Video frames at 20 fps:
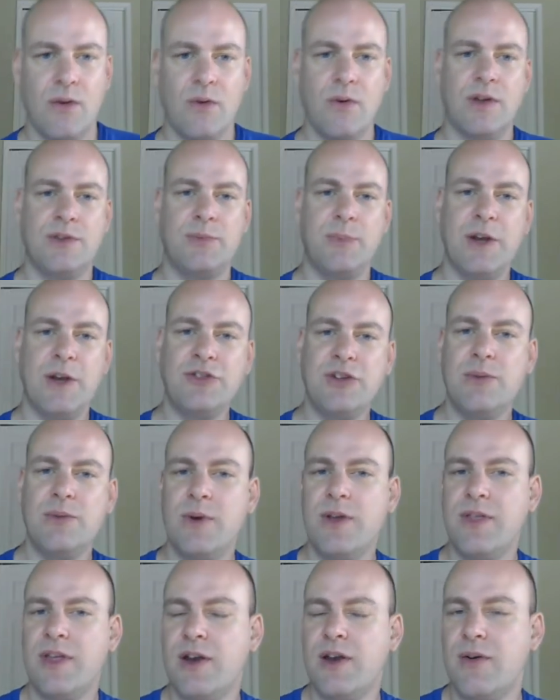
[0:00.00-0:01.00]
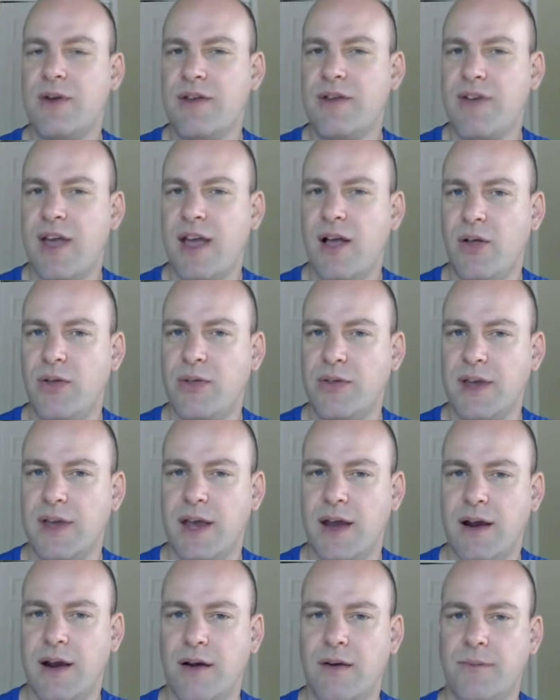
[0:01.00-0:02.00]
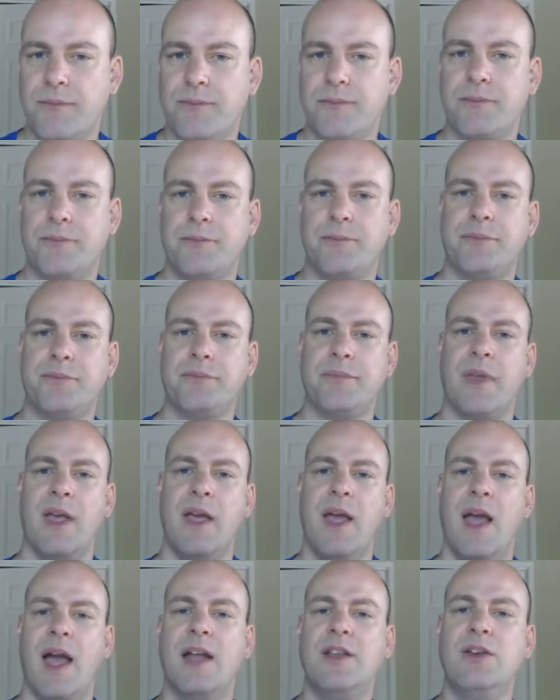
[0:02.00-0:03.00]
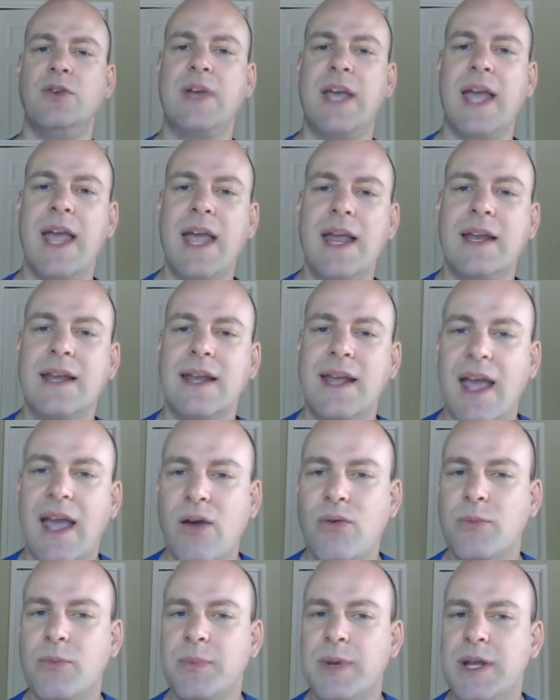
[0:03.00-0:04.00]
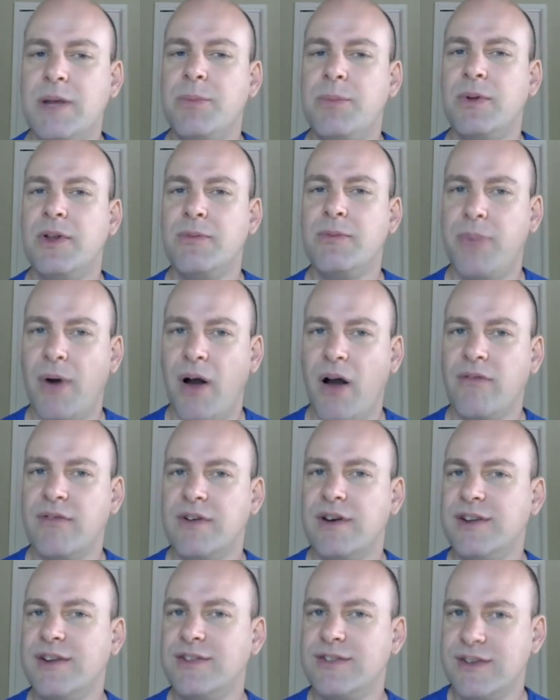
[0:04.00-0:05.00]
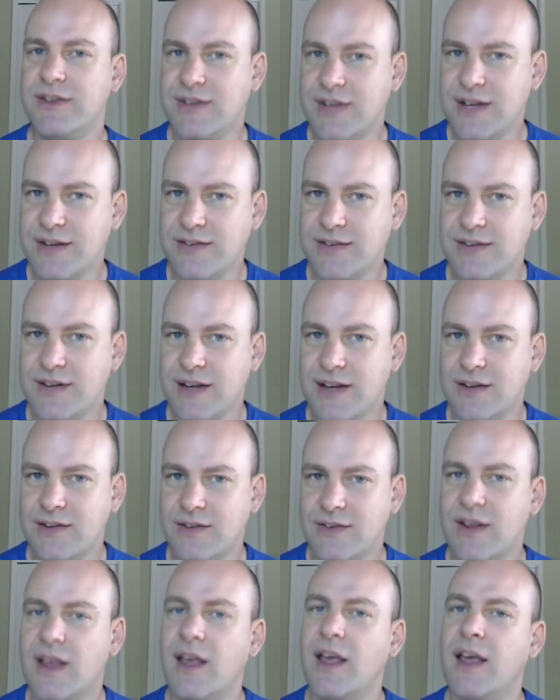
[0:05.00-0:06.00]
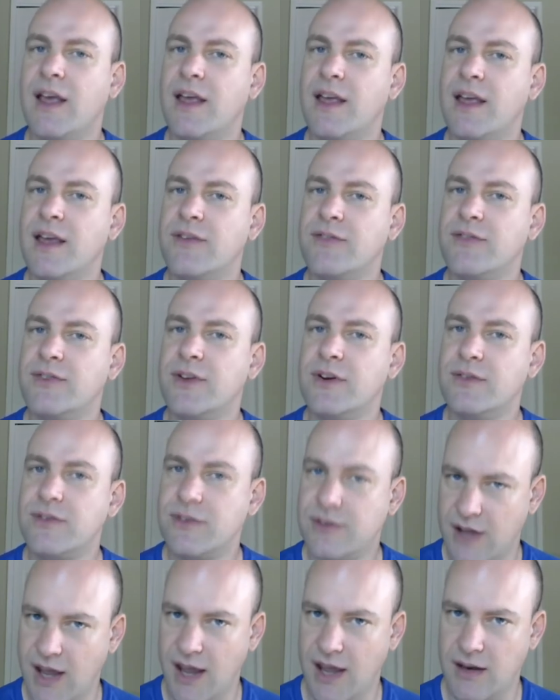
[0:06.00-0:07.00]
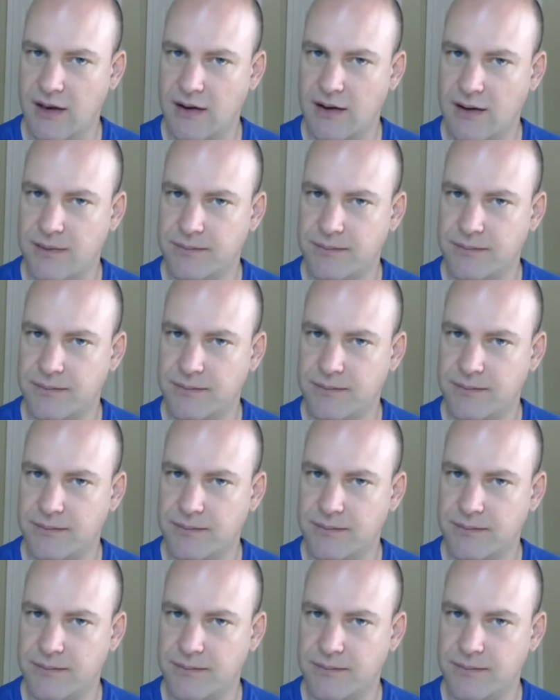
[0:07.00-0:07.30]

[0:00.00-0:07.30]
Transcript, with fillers: especially where they don't have health care. And you can't count people in poverty statistics if they're dead.